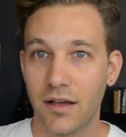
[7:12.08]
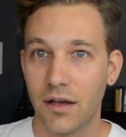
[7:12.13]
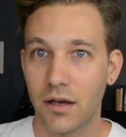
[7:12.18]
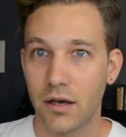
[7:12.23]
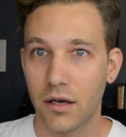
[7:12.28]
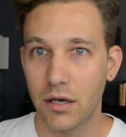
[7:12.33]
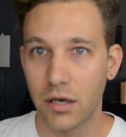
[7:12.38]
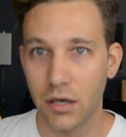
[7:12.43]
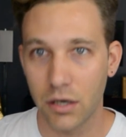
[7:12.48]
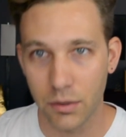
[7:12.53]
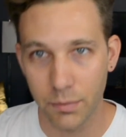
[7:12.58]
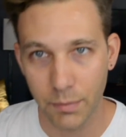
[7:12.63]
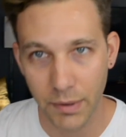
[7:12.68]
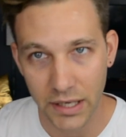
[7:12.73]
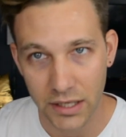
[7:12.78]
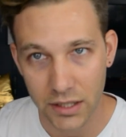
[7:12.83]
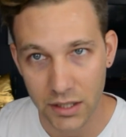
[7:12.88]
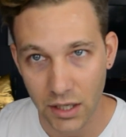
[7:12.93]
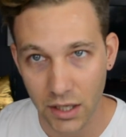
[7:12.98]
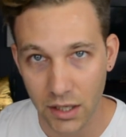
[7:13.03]
Oh
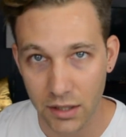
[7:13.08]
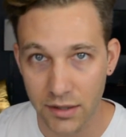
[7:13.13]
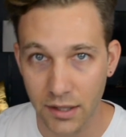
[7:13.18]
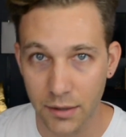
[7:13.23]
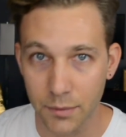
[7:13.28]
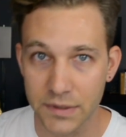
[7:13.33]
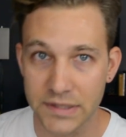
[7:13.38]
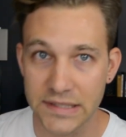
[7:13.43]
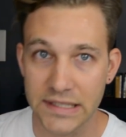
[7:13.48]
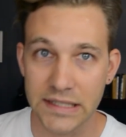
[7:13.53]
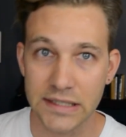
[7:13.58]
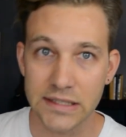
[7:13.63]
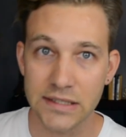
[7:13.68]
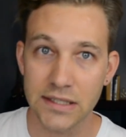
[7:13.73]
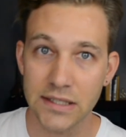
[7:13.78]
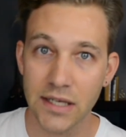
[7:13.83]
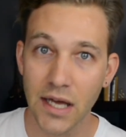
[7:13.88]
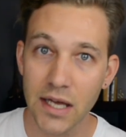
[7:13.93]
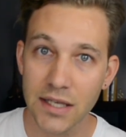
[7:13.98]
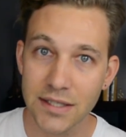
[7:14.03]
my god, that was
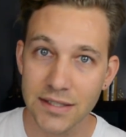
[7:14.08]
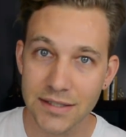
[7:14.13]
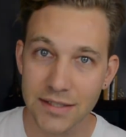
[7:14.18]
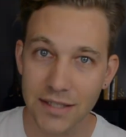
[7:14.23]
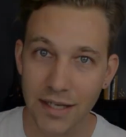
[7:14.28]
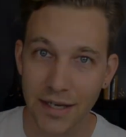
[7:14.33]
exhausting.